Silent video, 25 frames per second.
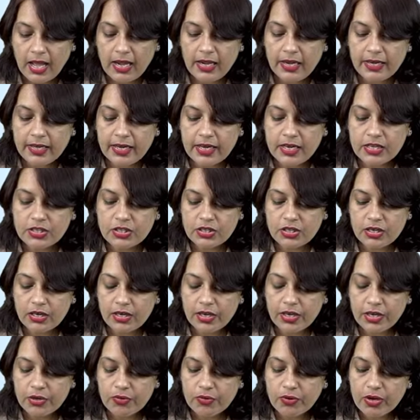
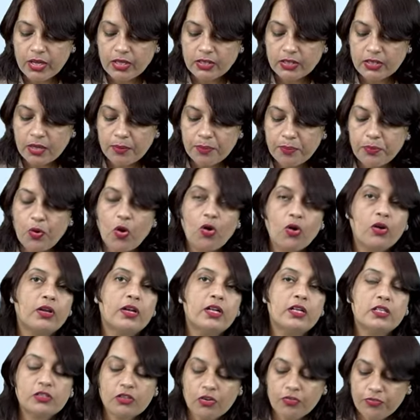dilatation during the
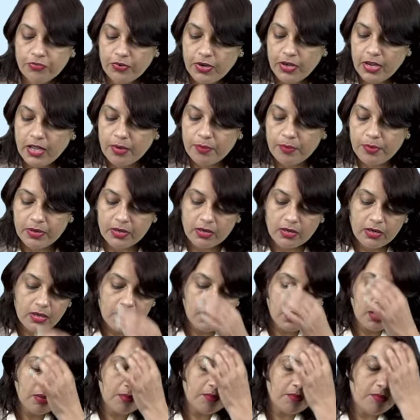progress of labor
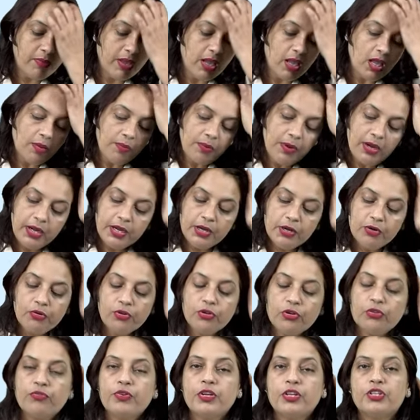may be due
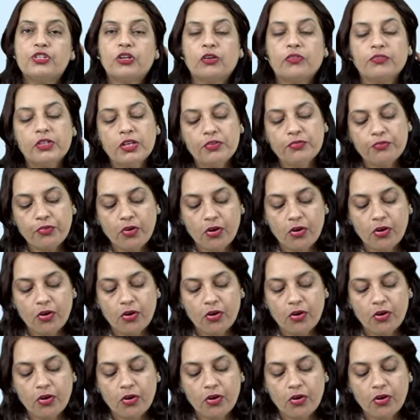to which of the